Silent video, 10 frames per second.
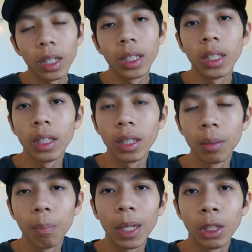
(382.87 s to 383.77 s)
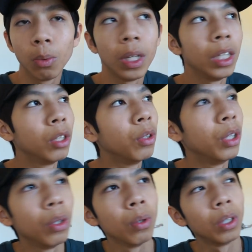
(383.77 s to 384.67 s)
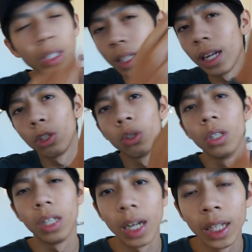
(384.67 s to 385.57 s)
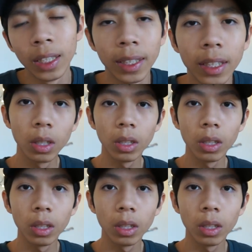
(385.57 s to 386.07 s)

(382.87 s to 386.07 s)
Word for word: That's the best way to use natural lights.